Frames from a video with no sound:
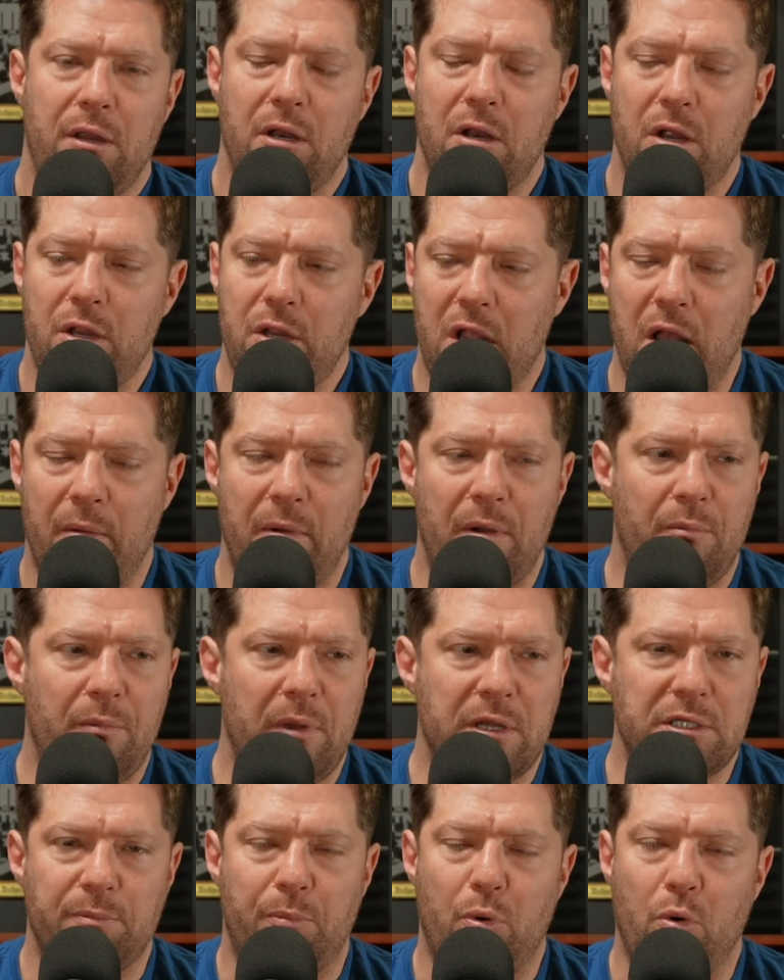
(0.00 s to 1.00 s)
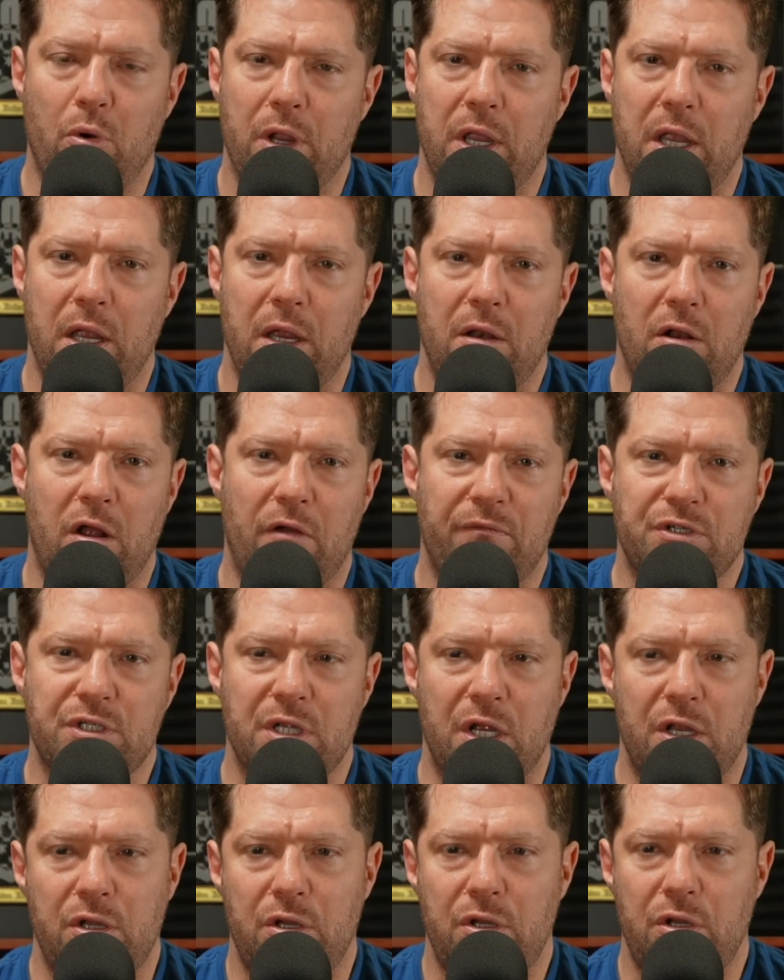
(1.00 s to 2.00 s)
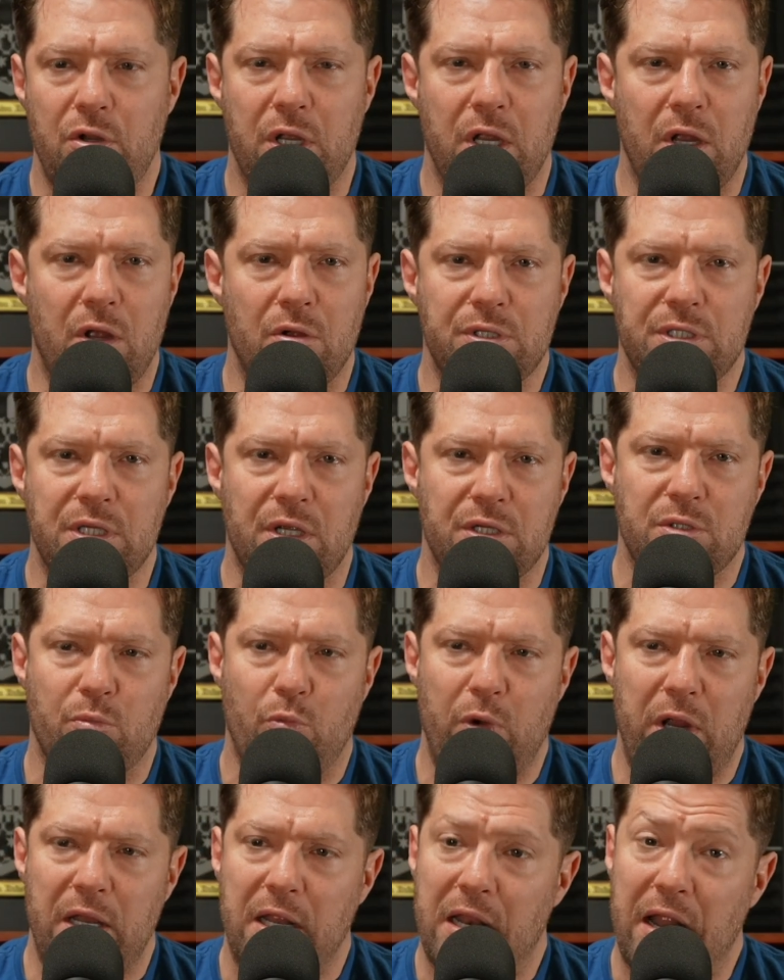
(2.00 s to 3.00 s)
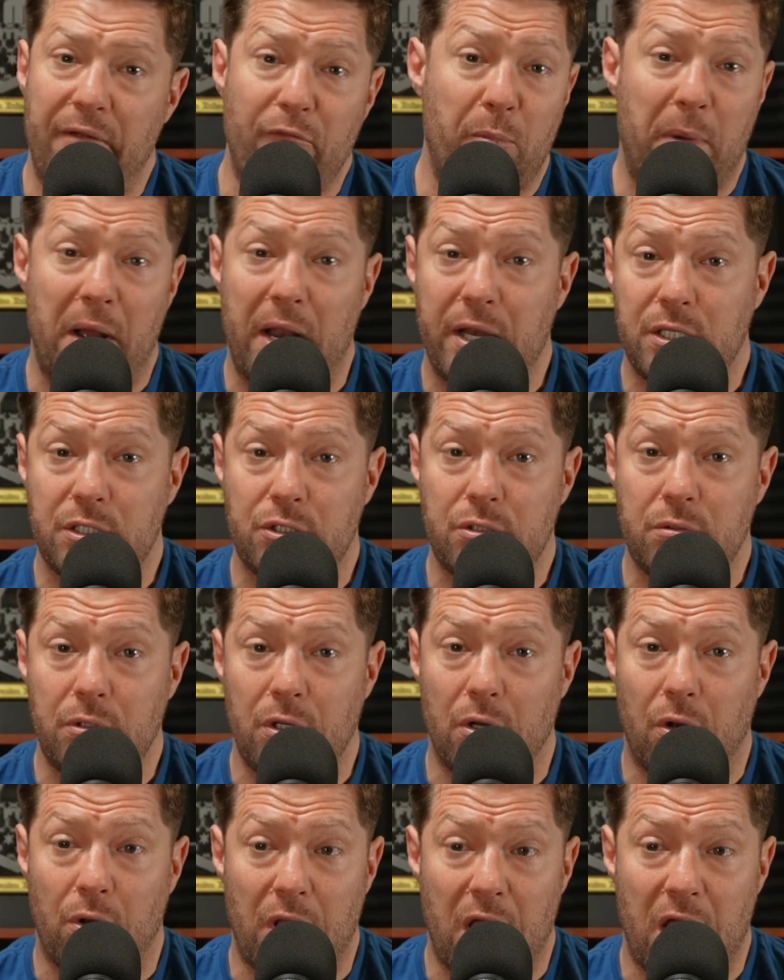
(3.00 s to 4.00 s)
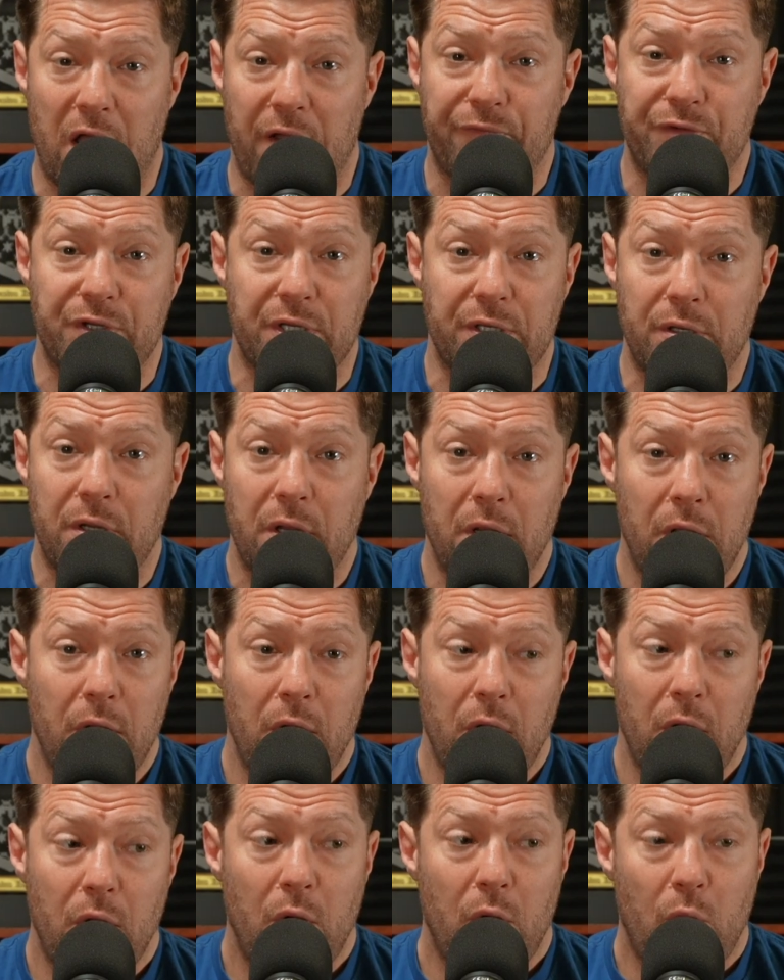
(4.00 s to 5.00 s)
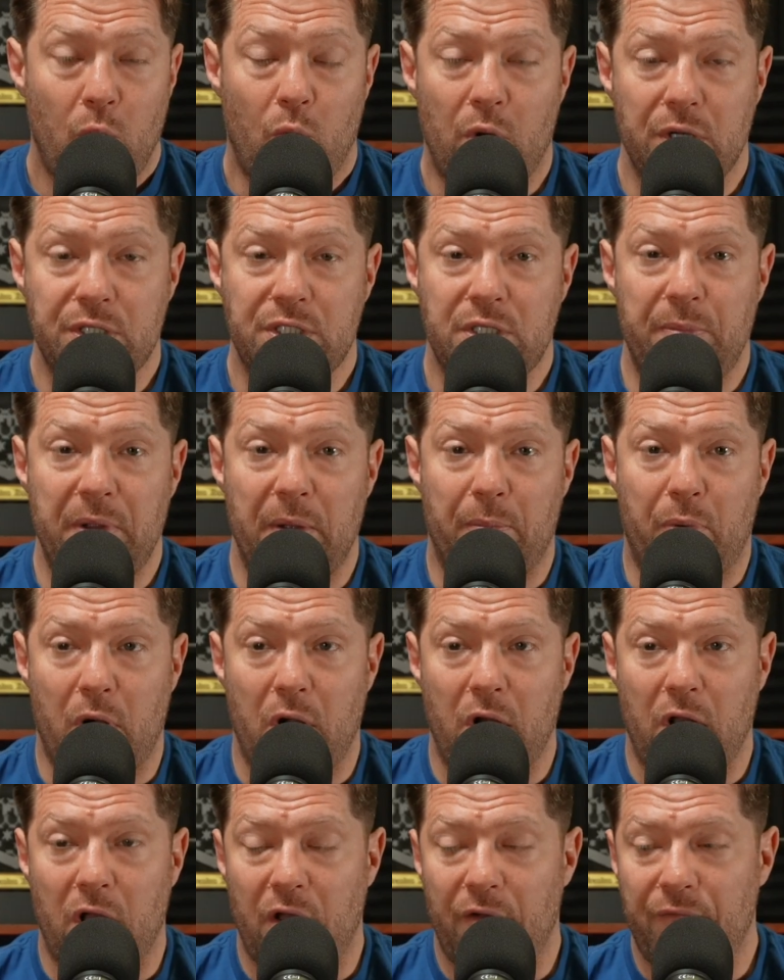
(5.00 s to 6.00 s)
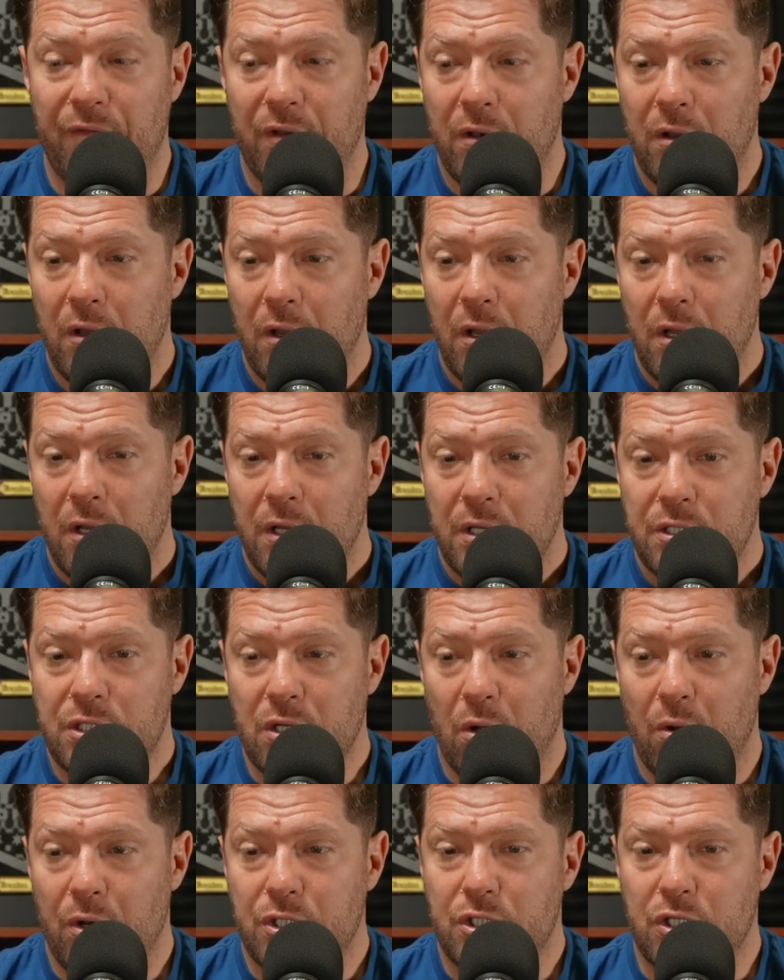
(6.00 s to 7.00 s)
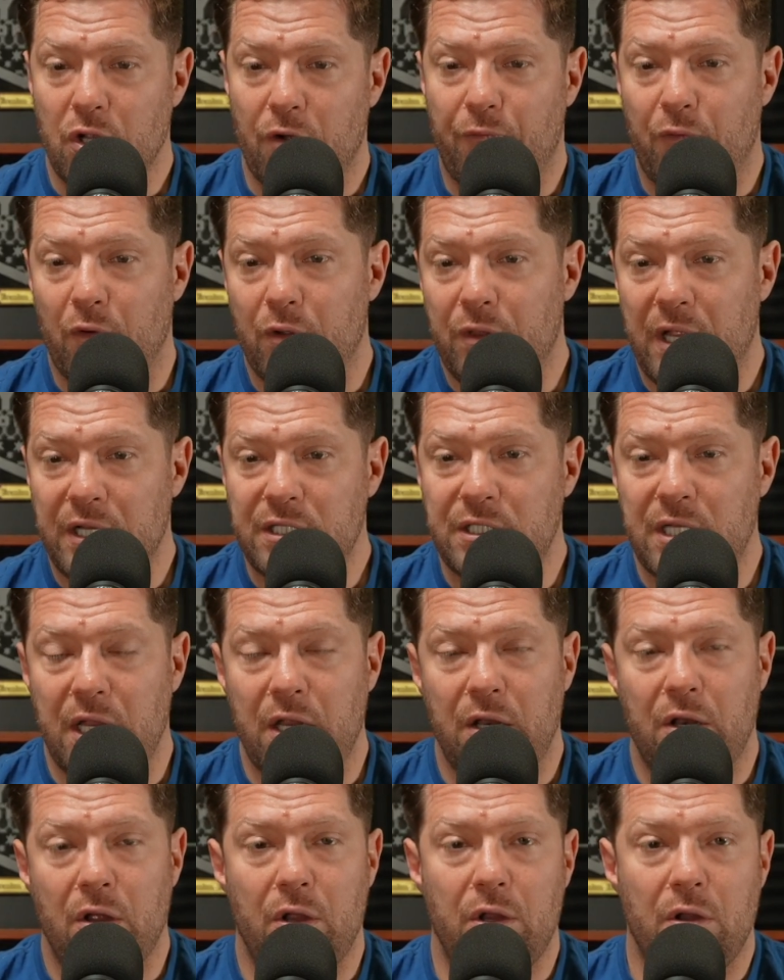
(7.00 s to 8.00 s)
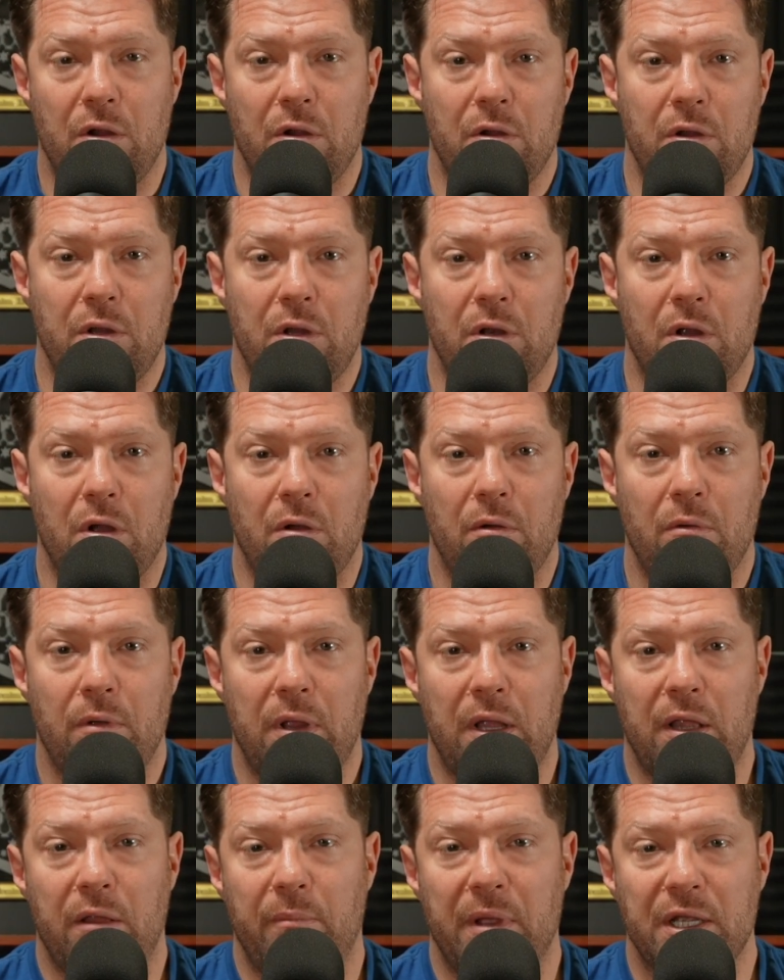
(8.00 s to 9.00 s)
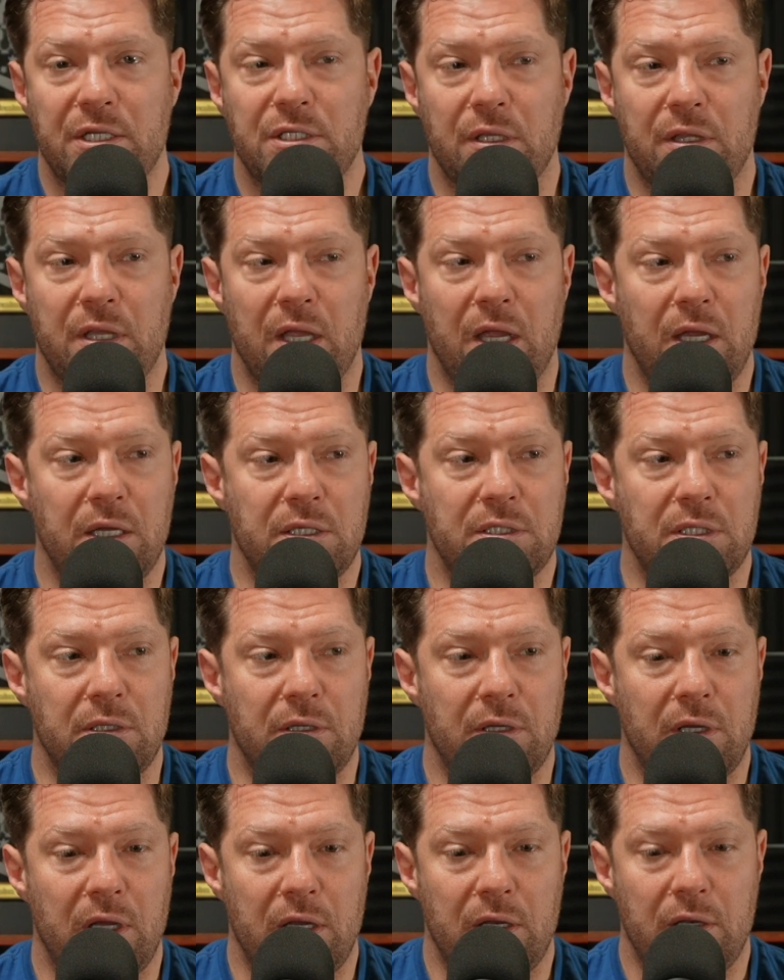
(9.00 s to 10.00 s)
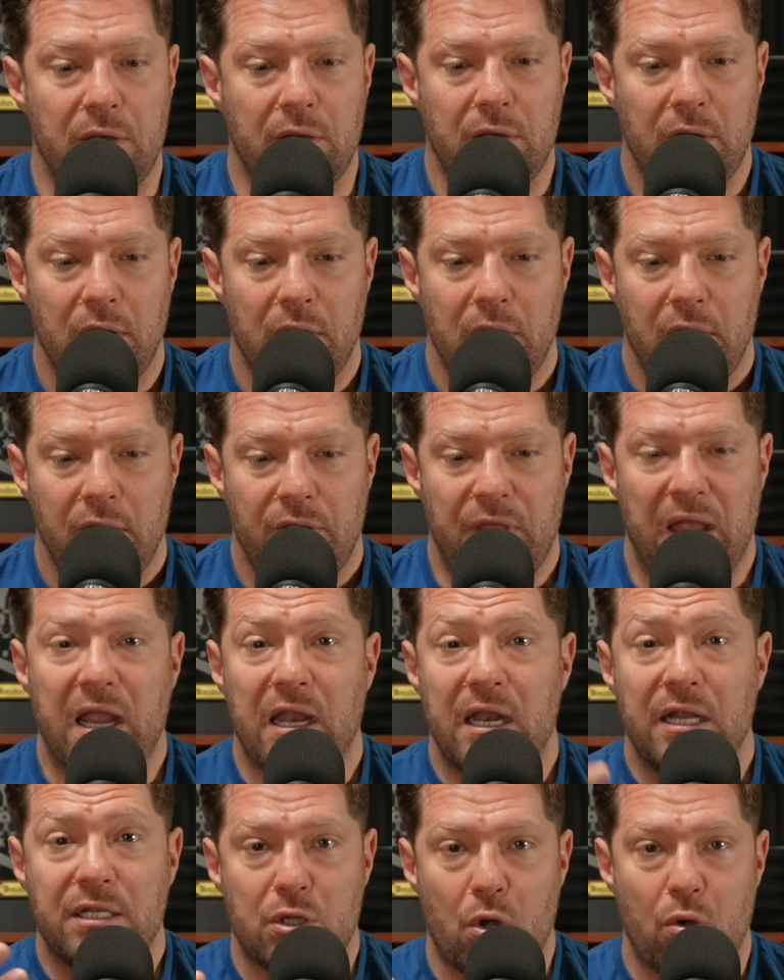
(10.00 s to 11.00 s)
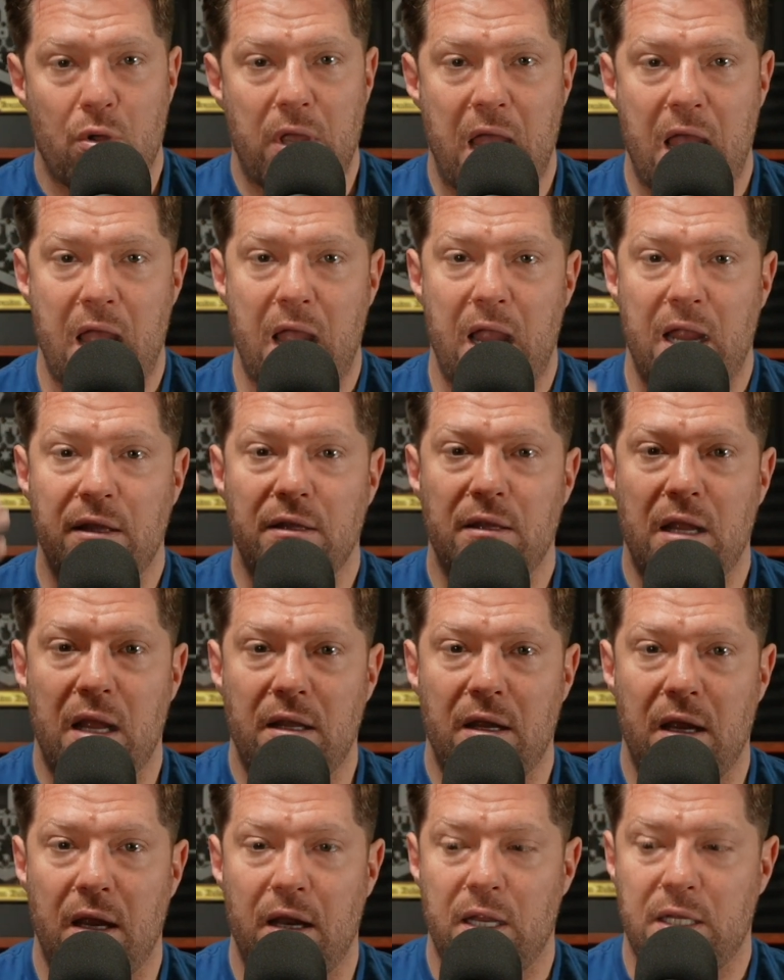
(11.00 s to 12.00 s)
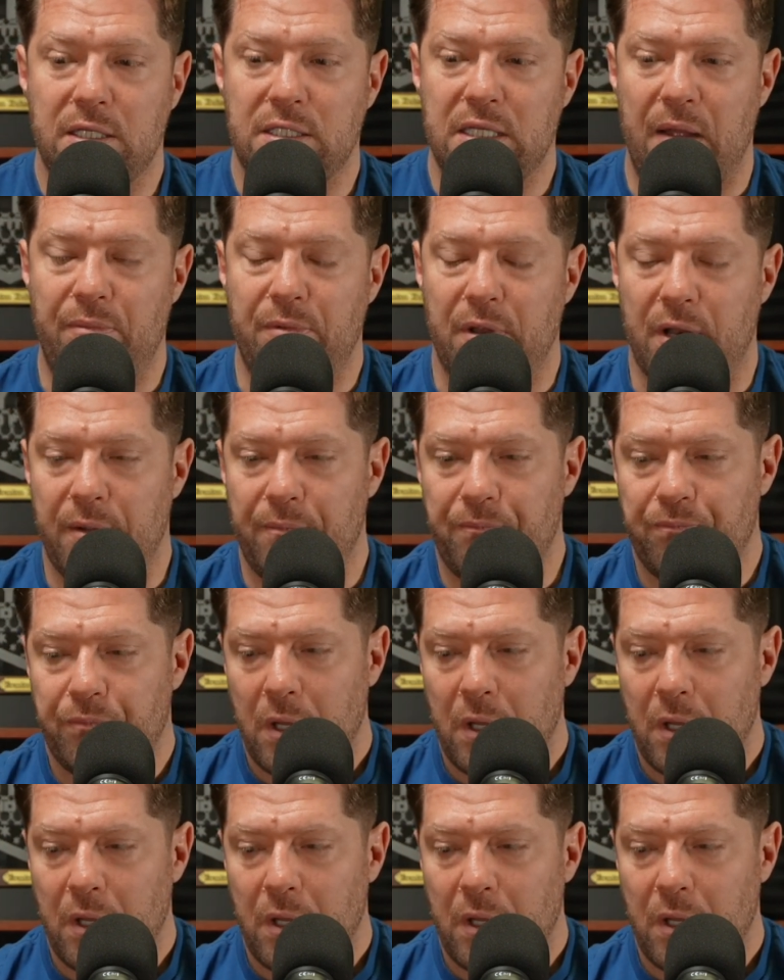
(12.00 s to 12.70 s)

You come up as a poor kid and all of a sudden you can go sell some weed that everybody, loves and wants to be a part of and so on and so forth. Next thing you know, you're, in the mix of things and thinking it's okay and accepting it.